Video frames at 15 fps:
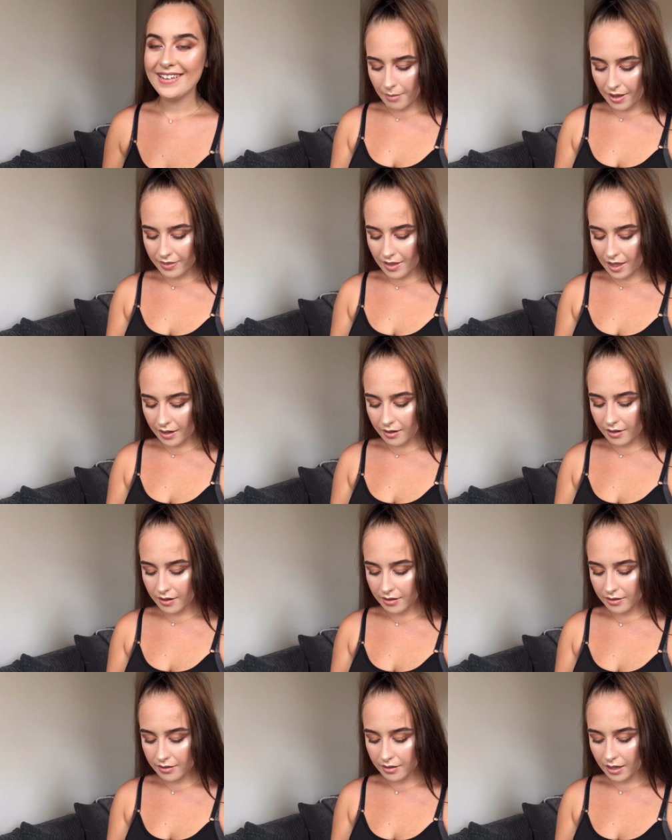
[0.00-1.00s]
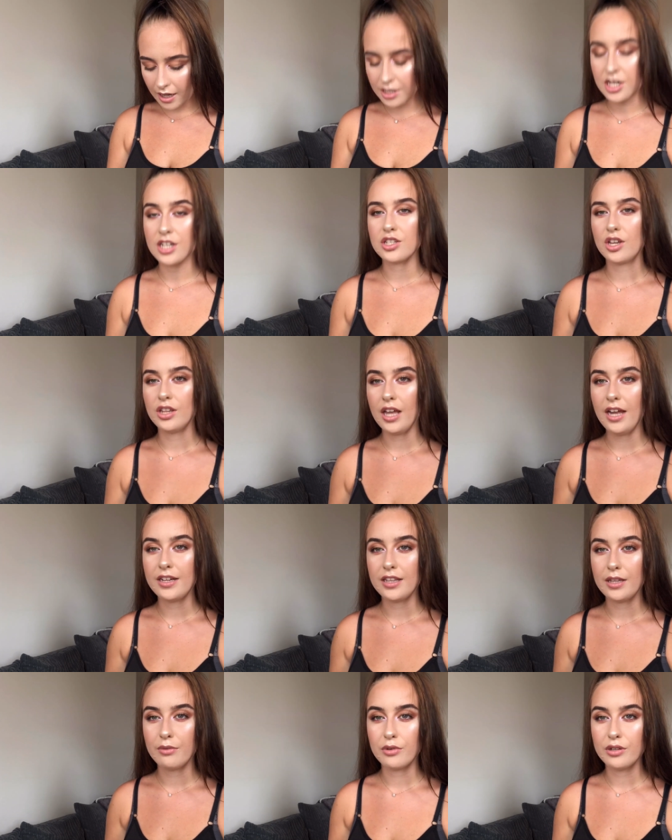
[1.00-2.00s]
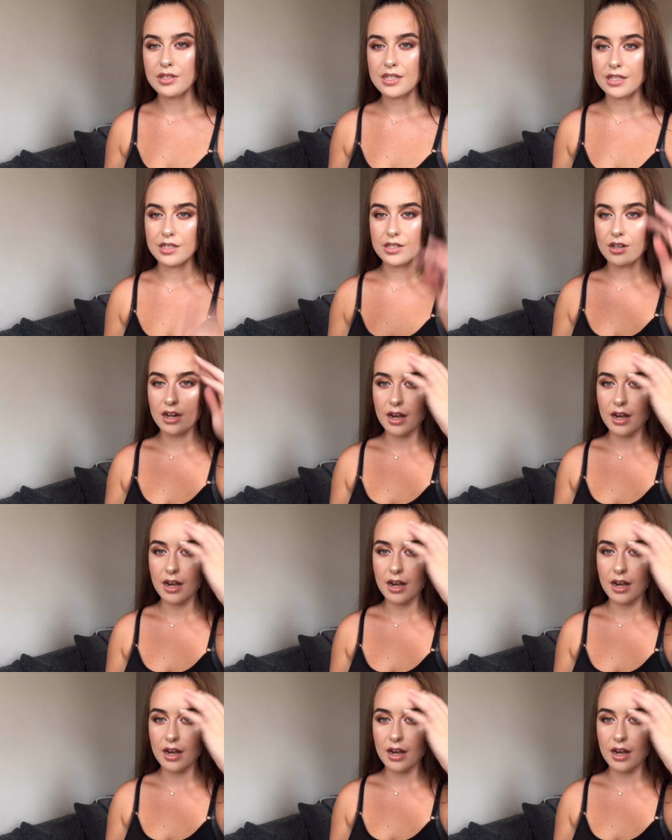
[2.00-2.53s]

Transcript: And then I checked online and they were also in stock.